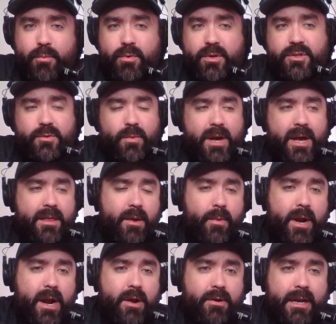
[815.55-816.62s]
which is why they
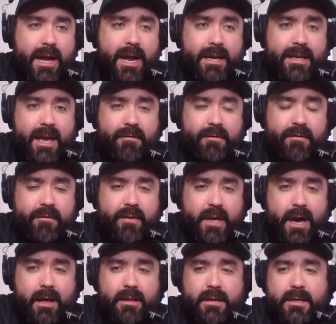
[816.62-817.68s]
went out and got Kevin
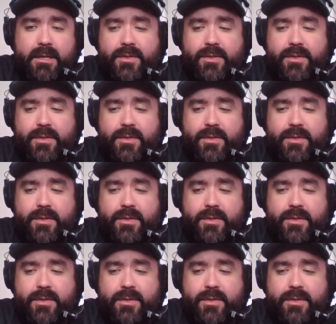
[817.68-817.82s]
Fiala.